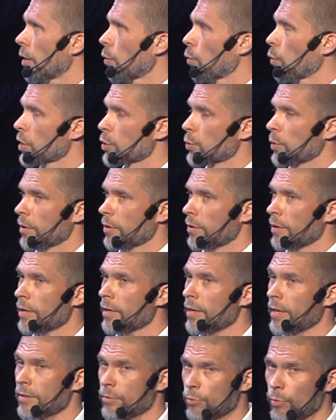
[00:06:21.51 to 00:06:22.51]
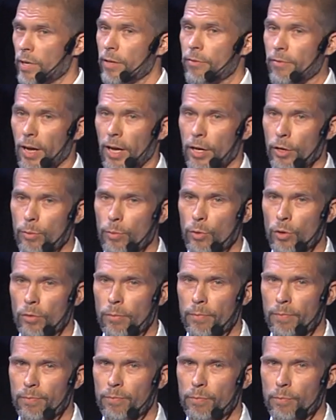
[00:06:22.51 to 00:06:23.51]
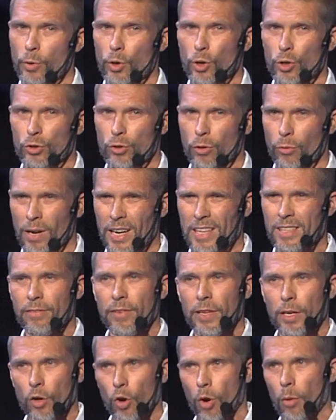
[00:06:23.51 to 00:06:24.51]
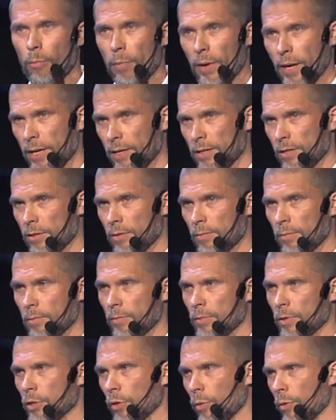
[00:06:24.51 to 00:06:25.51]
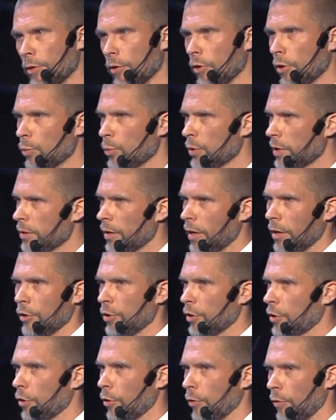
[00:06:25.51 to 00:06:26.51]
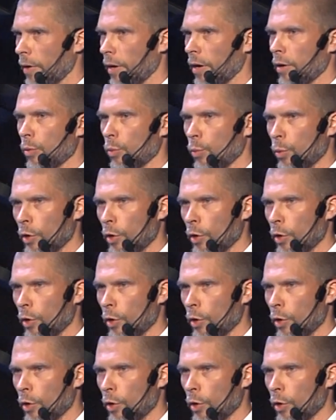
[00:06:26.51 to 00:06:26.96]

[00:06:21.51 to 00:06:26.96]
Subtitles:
which we think is really valuable, but also relatively complex. So we thought we're not going to go there.